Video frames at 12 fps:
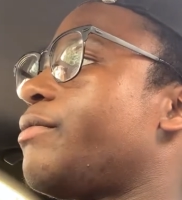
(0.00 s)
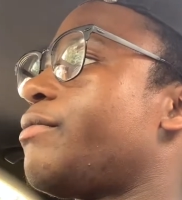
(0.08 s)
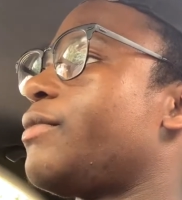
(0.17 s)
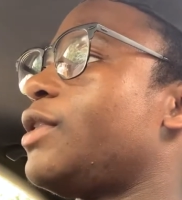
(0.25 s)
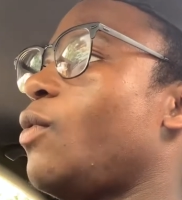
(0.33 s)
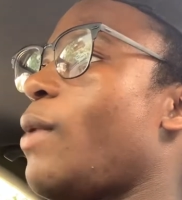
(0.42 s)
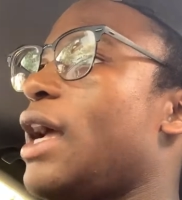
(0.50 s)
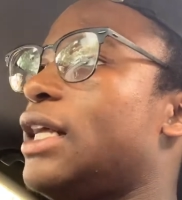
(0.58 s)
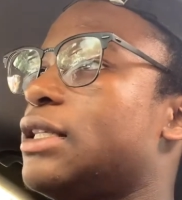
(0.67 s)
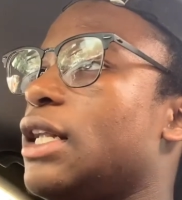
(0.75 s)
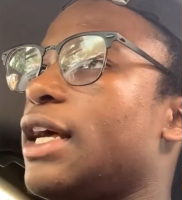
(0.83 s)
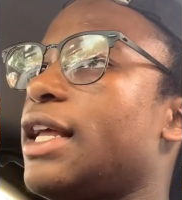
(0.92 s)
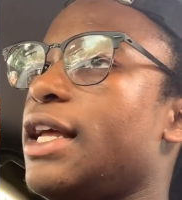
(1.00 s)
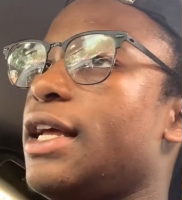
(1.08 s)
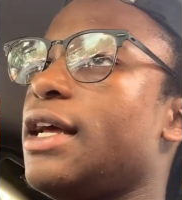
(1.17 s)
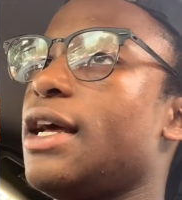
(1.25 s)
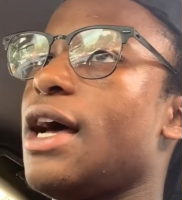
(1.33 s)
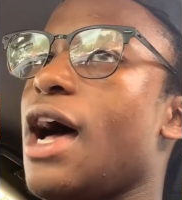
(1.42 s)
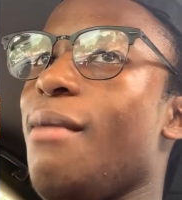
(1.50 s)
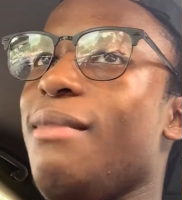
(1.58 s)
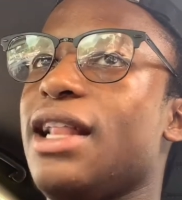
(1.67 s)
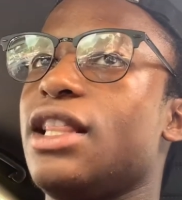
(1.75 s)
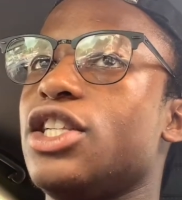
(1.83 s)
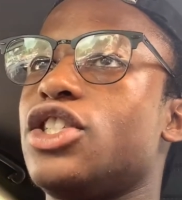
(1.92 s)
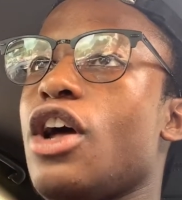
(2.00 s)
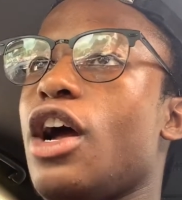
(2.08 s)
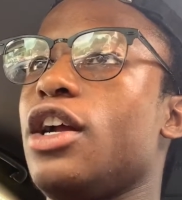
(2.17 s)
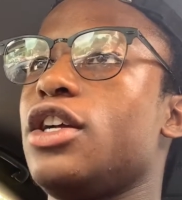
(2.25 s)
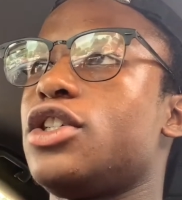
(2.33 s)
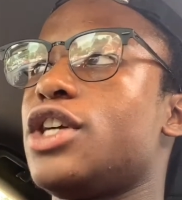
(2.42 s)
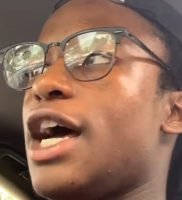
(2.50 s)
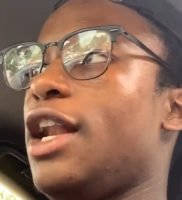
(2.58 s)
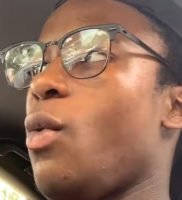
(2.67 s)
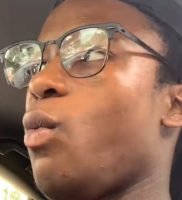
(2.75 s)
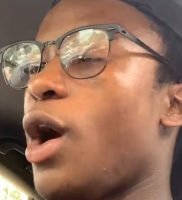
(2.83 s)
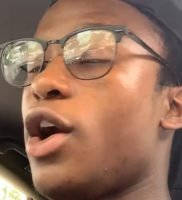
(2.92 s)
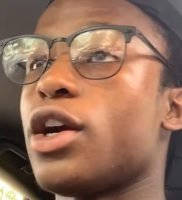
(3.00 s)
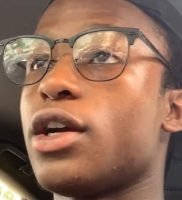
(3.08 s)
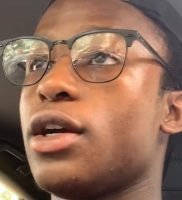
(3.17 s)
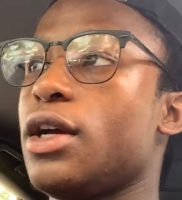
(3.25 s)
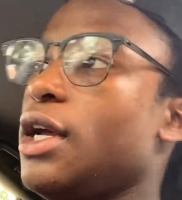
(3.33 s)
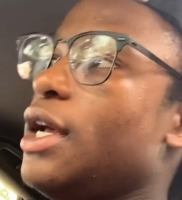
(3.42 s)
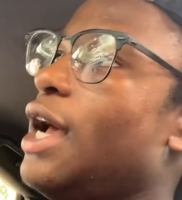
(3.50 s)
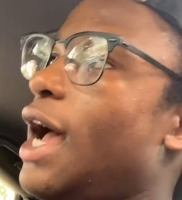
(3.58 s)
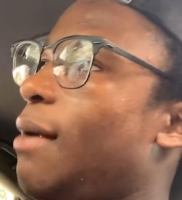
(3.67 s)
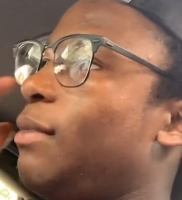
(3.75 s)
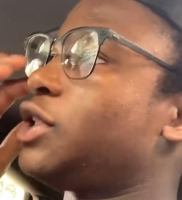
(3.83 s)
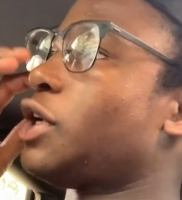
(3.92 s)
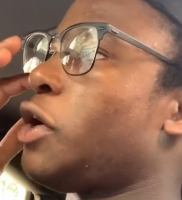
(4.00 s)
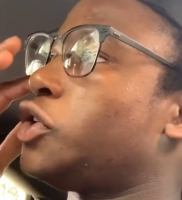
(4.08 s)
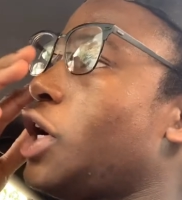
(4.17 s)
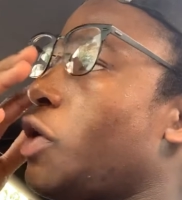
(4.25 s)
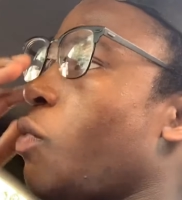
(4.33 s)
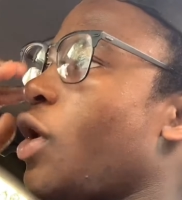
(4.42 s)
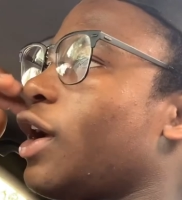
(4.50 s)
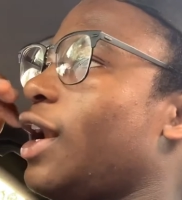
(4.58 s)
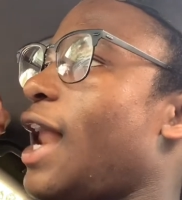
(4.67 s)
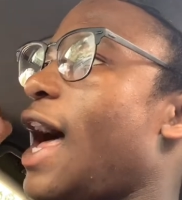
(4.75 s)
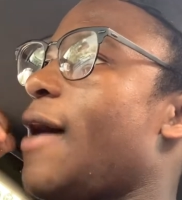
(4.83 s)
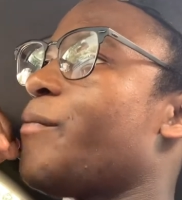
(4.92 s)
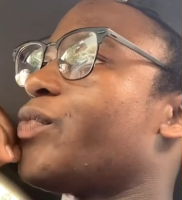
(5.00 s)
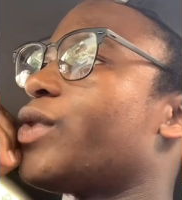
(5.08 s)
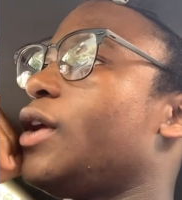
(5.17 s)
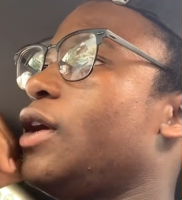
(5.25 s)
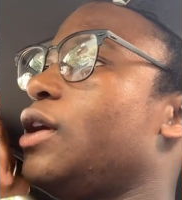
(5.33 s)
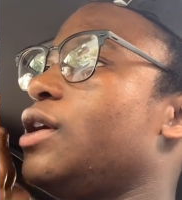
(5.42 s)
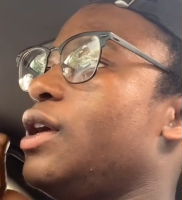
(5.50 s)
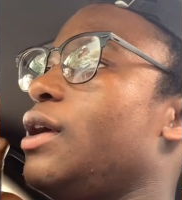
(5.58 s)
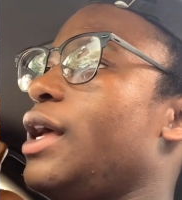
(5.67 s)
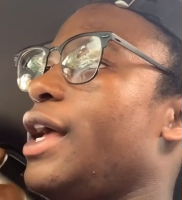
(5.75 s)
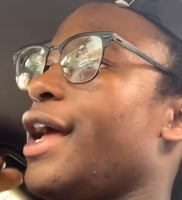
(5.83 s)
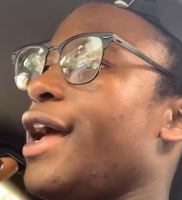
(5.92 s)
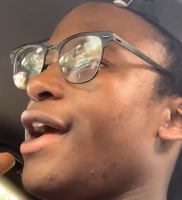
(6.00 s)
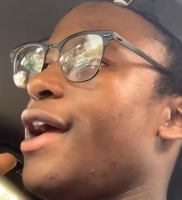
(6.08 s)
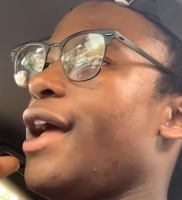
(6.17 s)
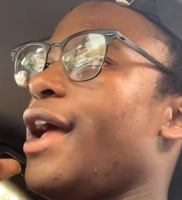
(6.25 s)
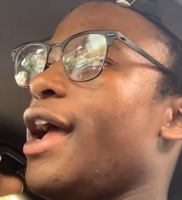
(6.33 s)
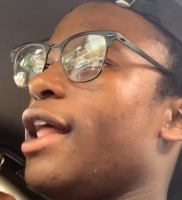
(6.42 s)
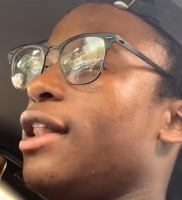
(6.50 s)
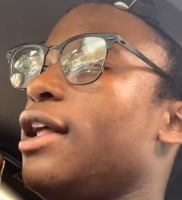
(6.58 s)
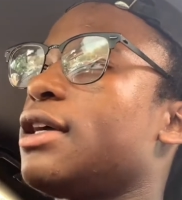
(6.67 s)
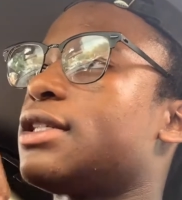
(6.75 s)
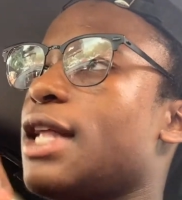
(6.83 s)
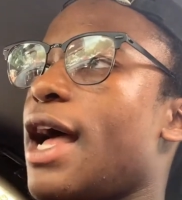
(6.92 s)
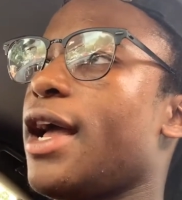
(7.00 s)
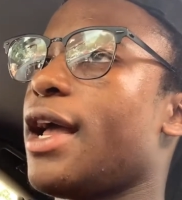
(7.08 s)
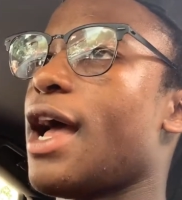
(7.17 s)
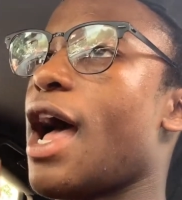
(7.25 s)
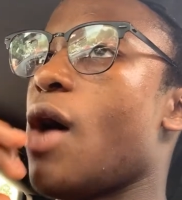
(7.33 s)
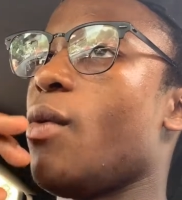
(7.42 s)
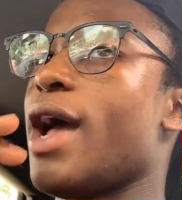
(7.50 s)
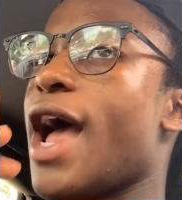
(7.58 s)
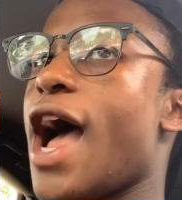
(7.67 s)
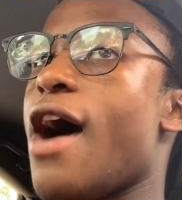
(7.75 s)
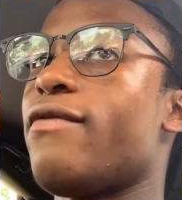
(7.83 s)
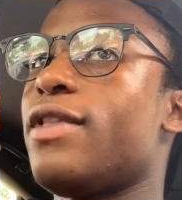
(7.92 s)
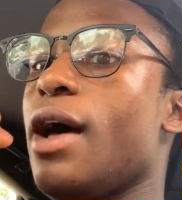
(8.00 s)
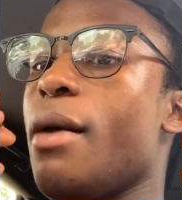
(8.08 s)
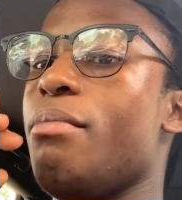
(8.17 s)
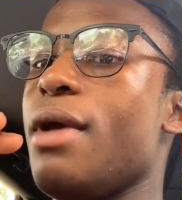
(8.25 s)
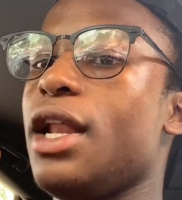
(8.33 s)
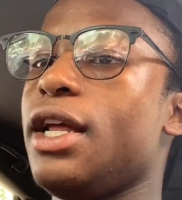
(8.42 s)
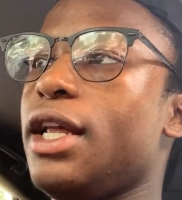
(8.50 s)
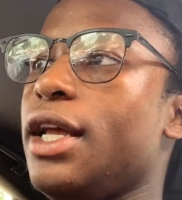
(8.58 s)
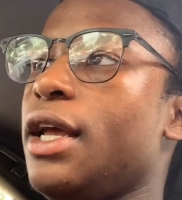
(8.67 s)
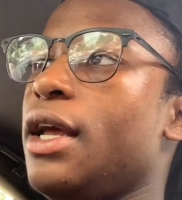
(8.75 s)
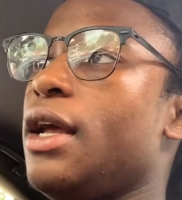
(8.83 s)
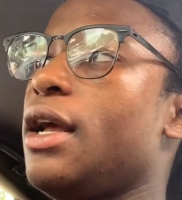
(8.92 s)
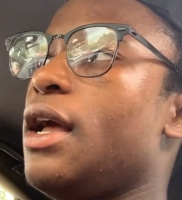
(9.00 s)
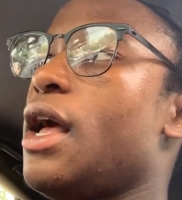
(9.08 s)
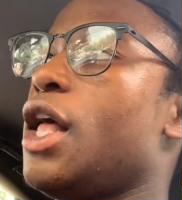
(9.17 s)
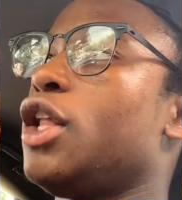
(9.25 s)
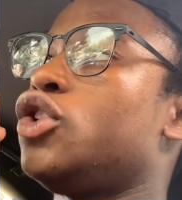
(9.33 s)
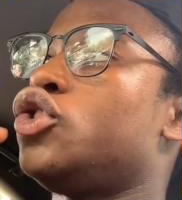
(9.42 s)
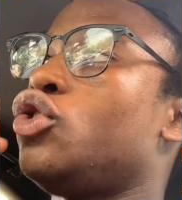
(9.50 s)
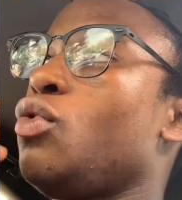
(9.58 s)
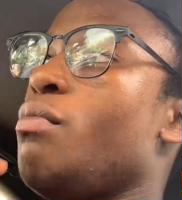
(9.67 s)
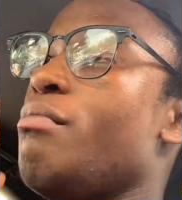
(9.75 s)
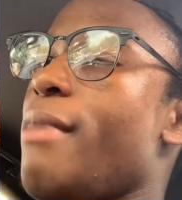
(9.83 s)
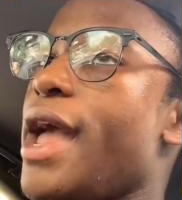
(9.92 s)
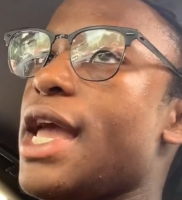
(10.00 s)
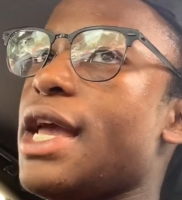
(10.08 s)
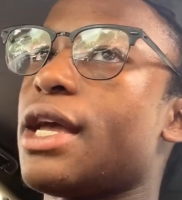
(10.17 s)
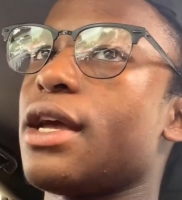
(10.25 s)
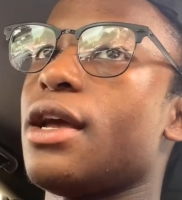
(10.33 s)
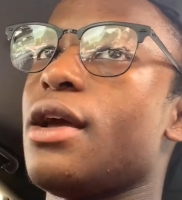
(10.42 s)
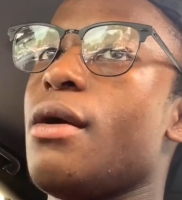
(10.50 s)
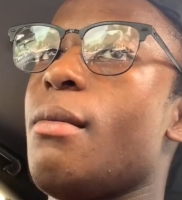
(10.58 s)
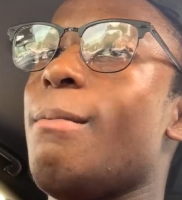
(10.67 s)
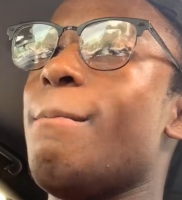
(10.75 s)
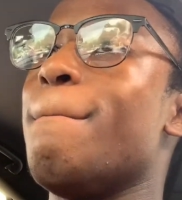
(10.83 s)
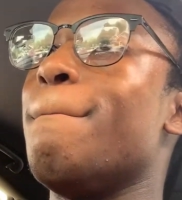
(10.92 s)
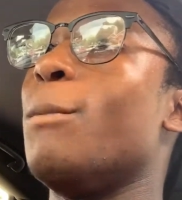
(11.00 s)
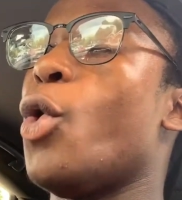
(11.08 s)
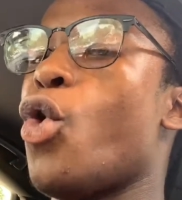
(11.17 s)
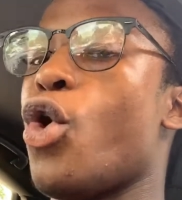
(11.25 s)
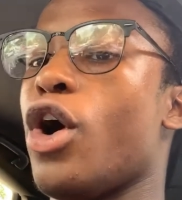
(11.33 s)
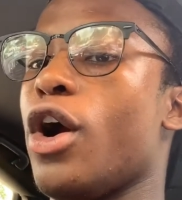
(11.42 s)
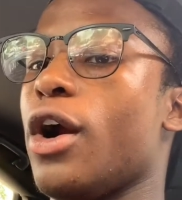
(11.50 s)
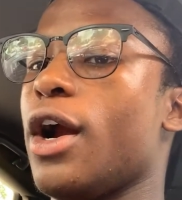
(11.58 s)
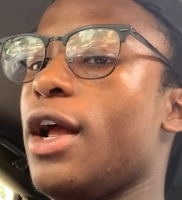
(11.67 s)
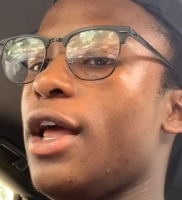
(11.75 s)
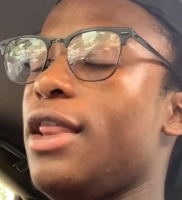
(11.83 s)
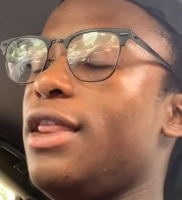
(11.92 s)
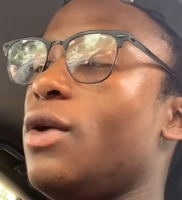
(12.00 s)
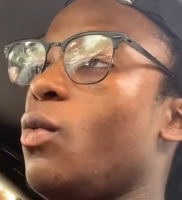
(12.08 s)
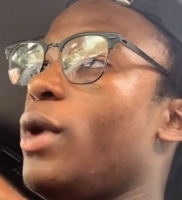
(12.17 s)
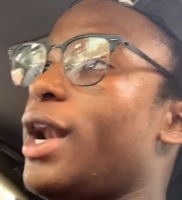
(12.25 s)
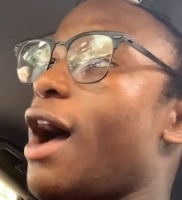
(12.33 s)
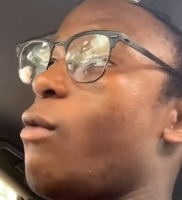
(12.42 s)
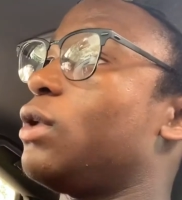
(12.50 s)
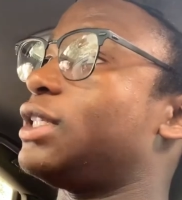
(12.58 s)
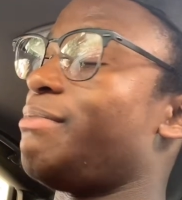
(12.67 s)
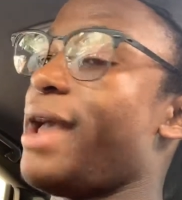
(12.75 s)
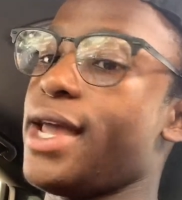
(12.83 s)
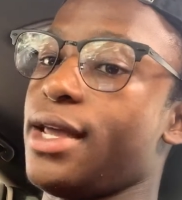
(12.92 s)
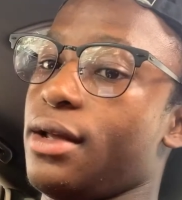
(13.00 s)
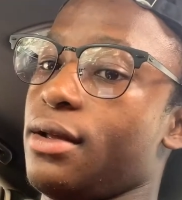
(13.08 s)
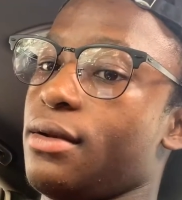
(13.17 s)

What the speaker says: the way it's looking, I'm about to start trying to work. I'm going to start trying to work a lot. And it looks like I would have the ability to make more than what I was making.